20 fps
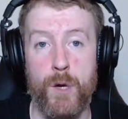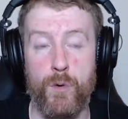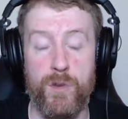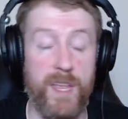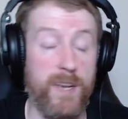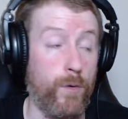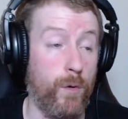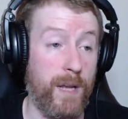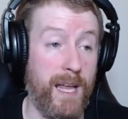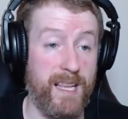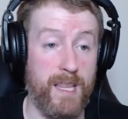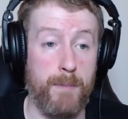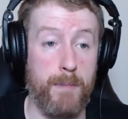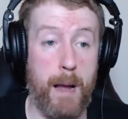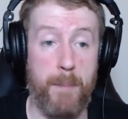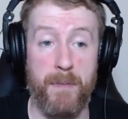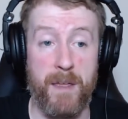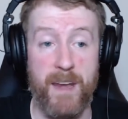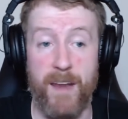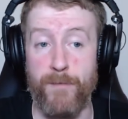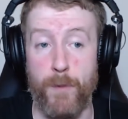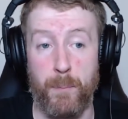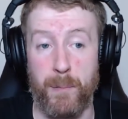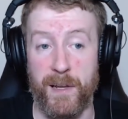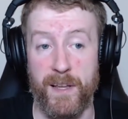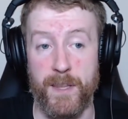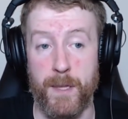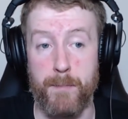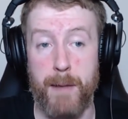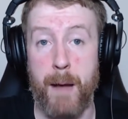Nuke. They don't like the map. They never
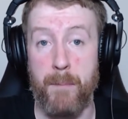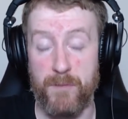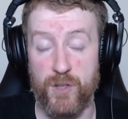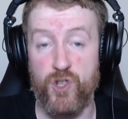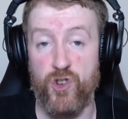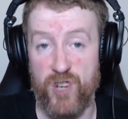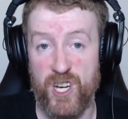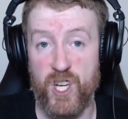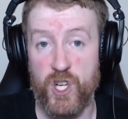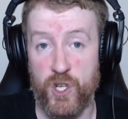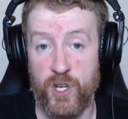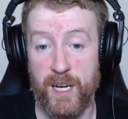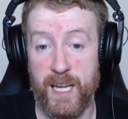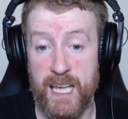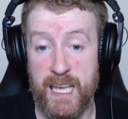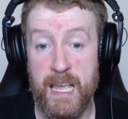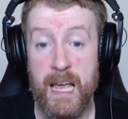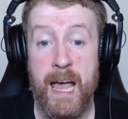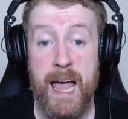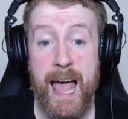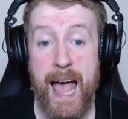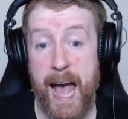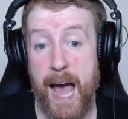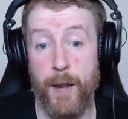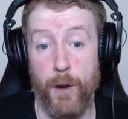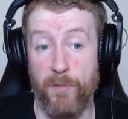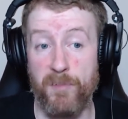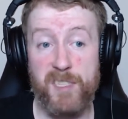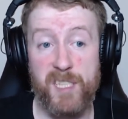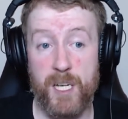played the map traditionally.
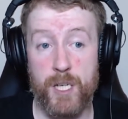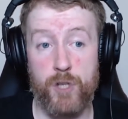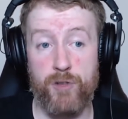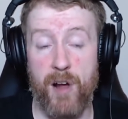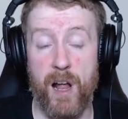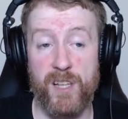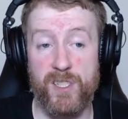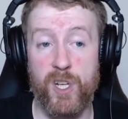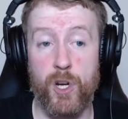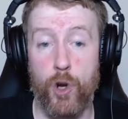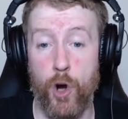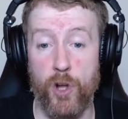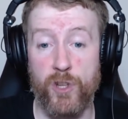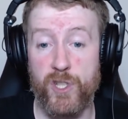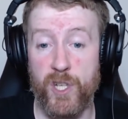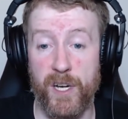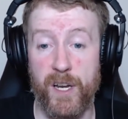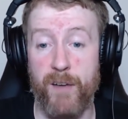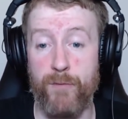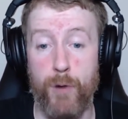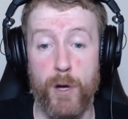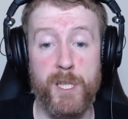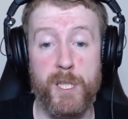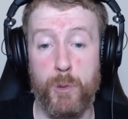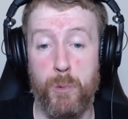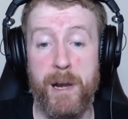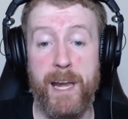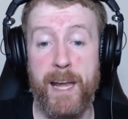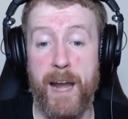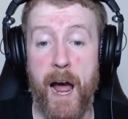And obviously Astralis are gods on it, have won
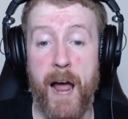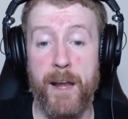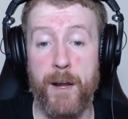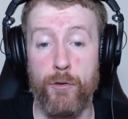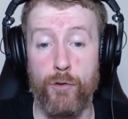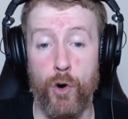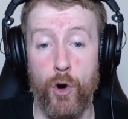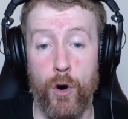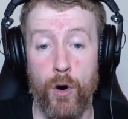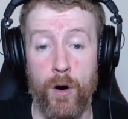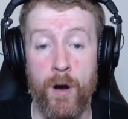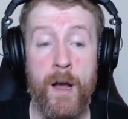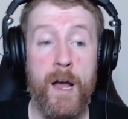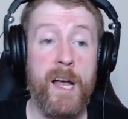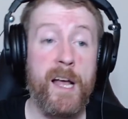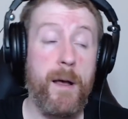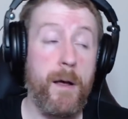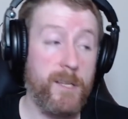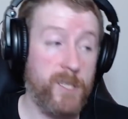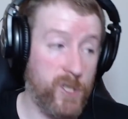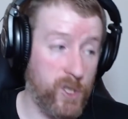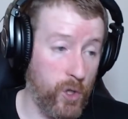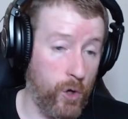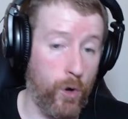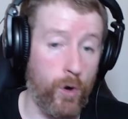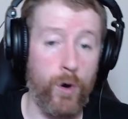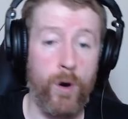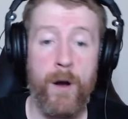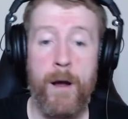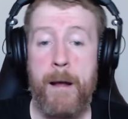29 in a row.
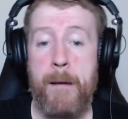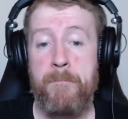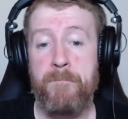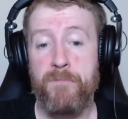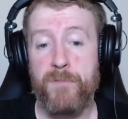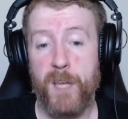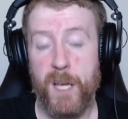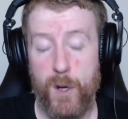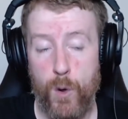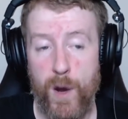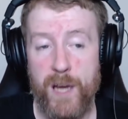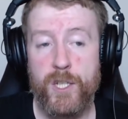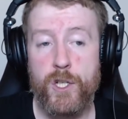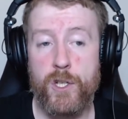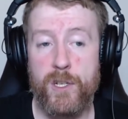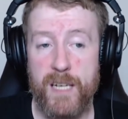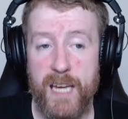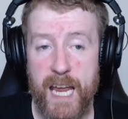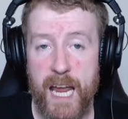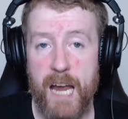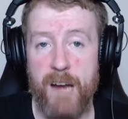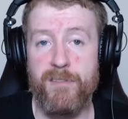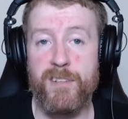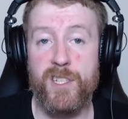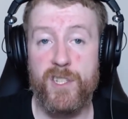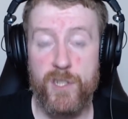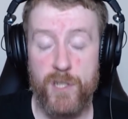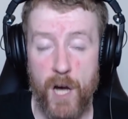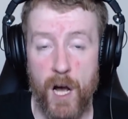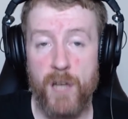So the question here
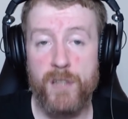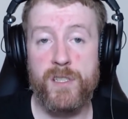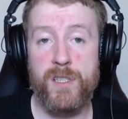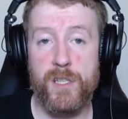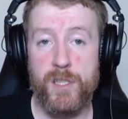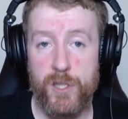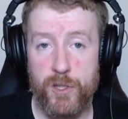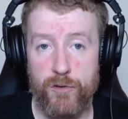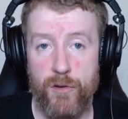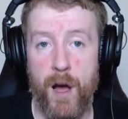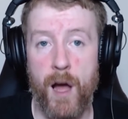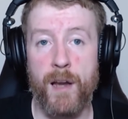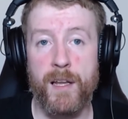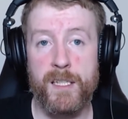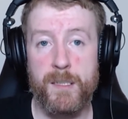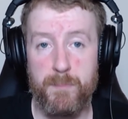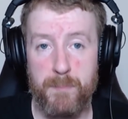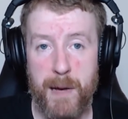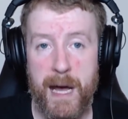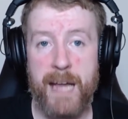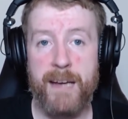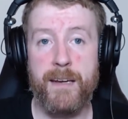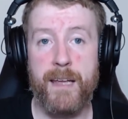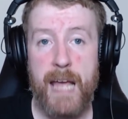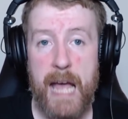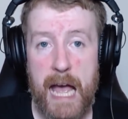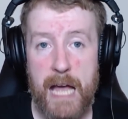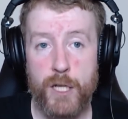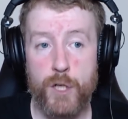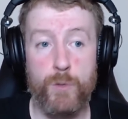is, does Astralis ban
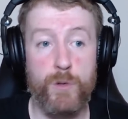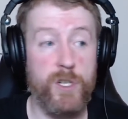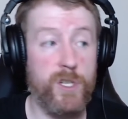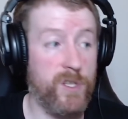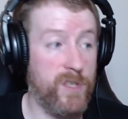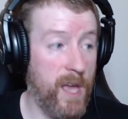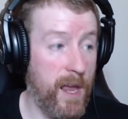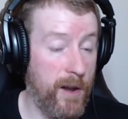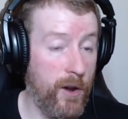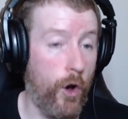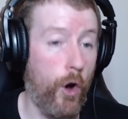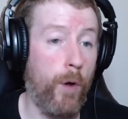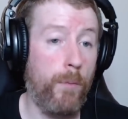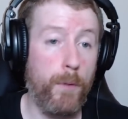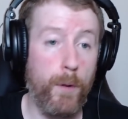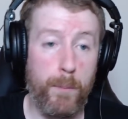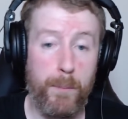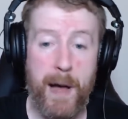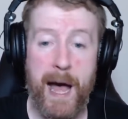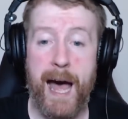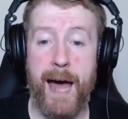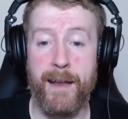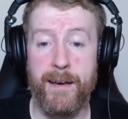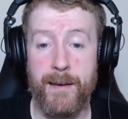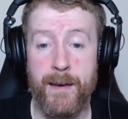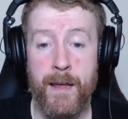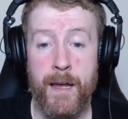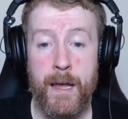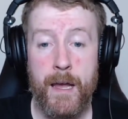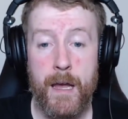Cash, which is their normal
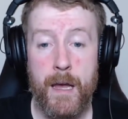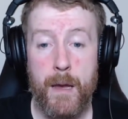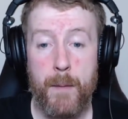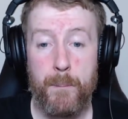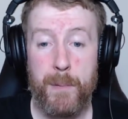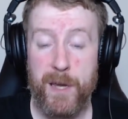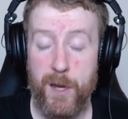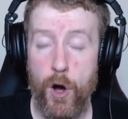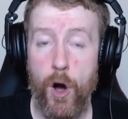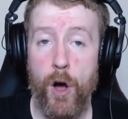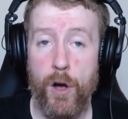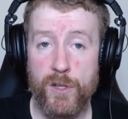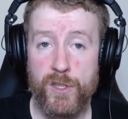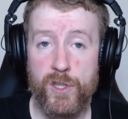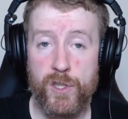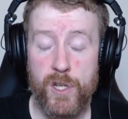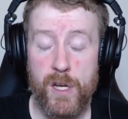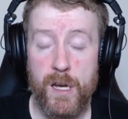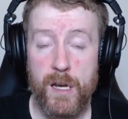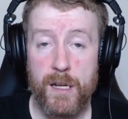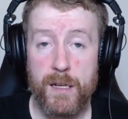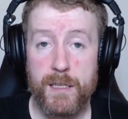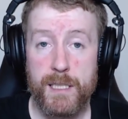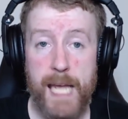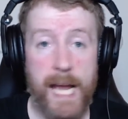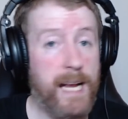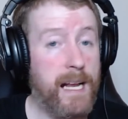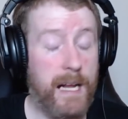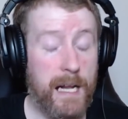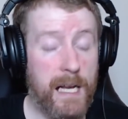ban? Because
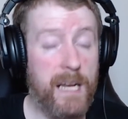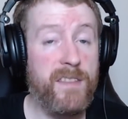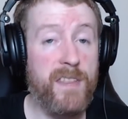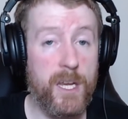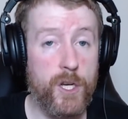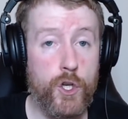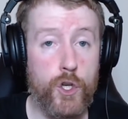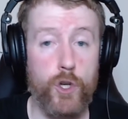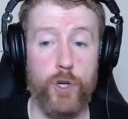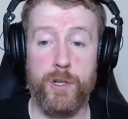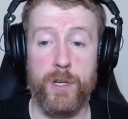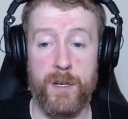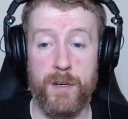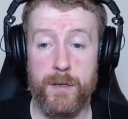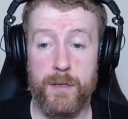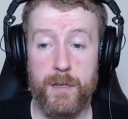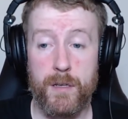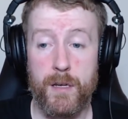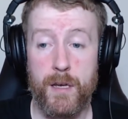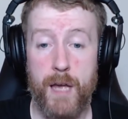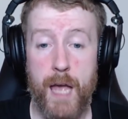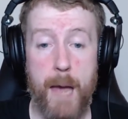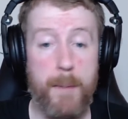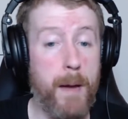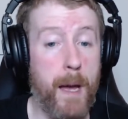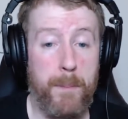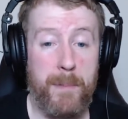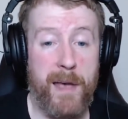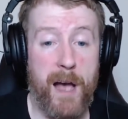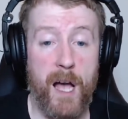technically they shouldn't.
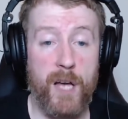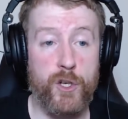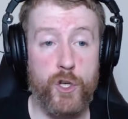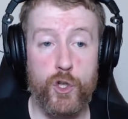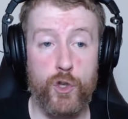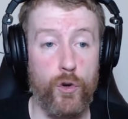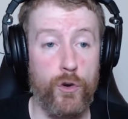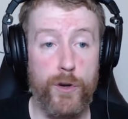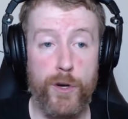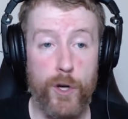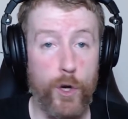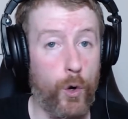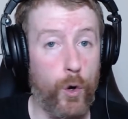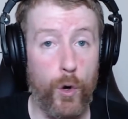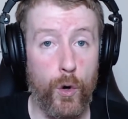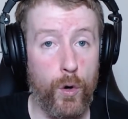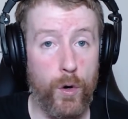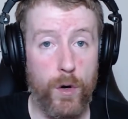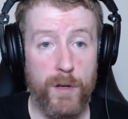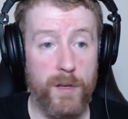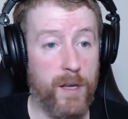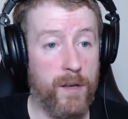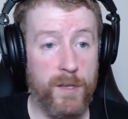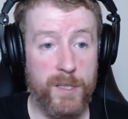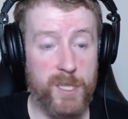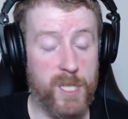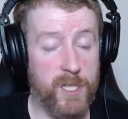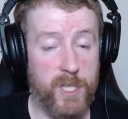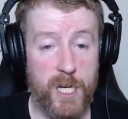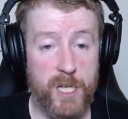MiBR has shown no
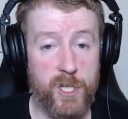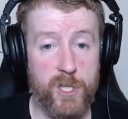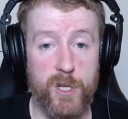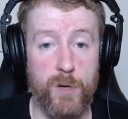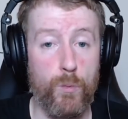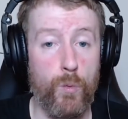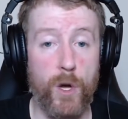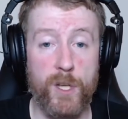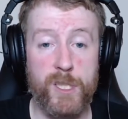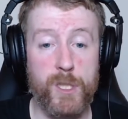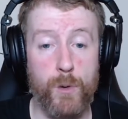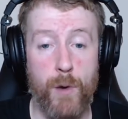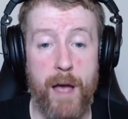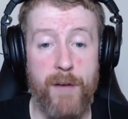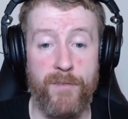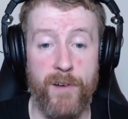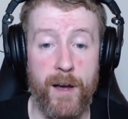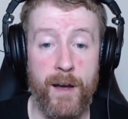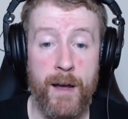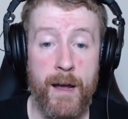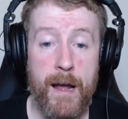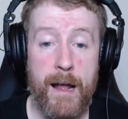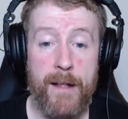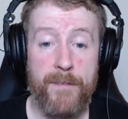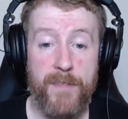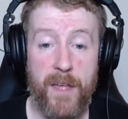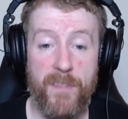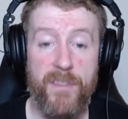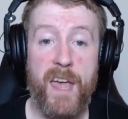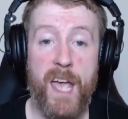suggestion whatsoever
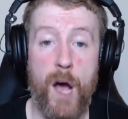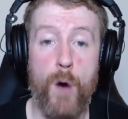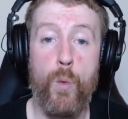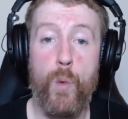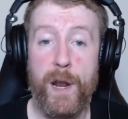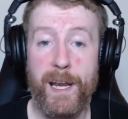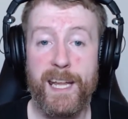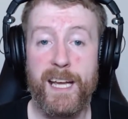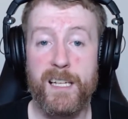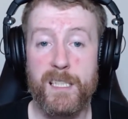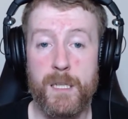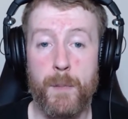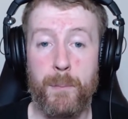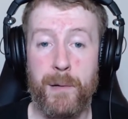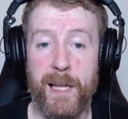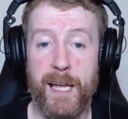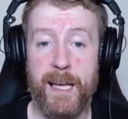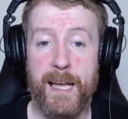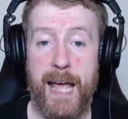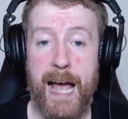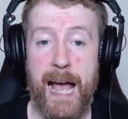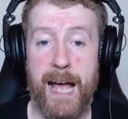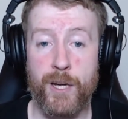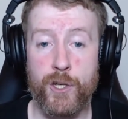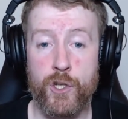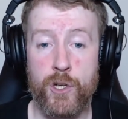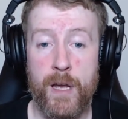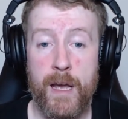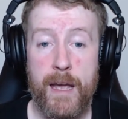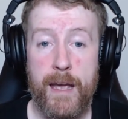that they are willing to play
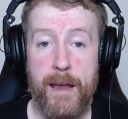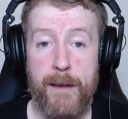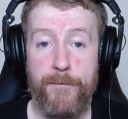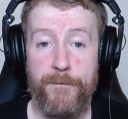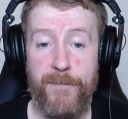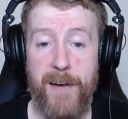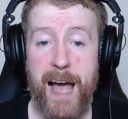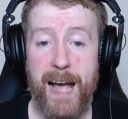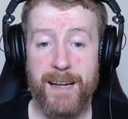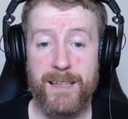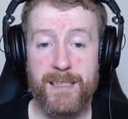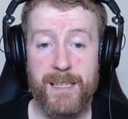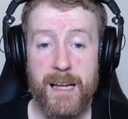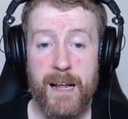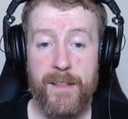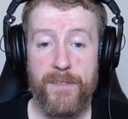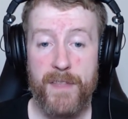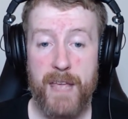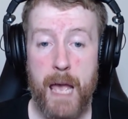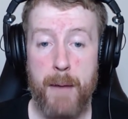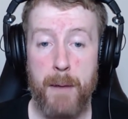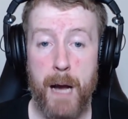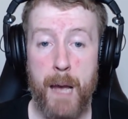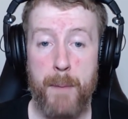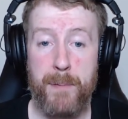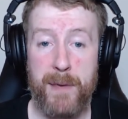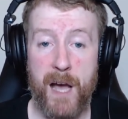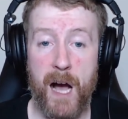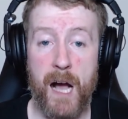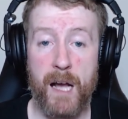Cash. In fact, the
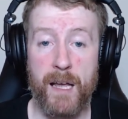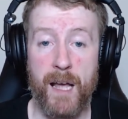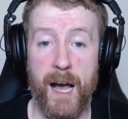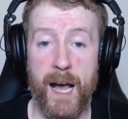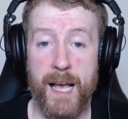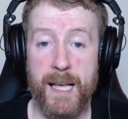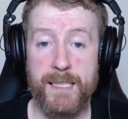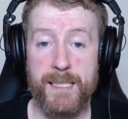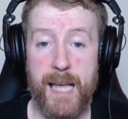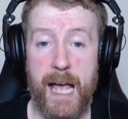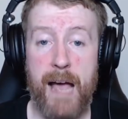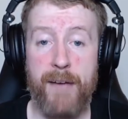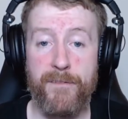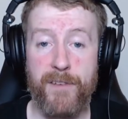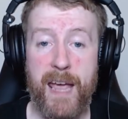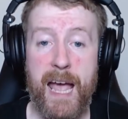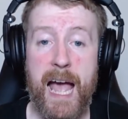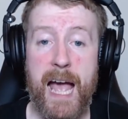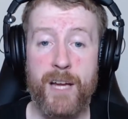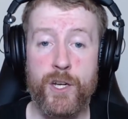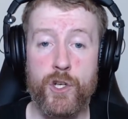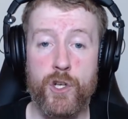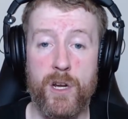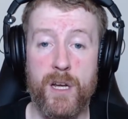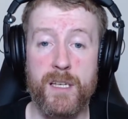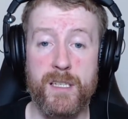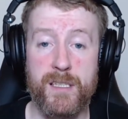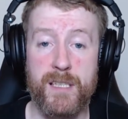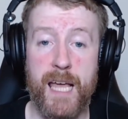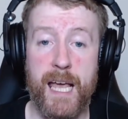MiBR guys have Cash
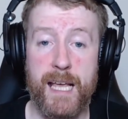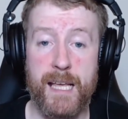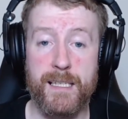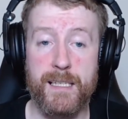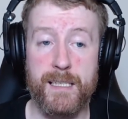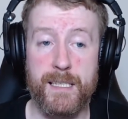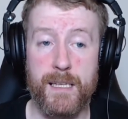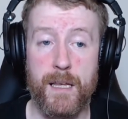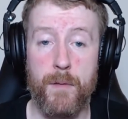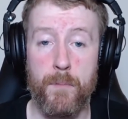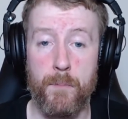as their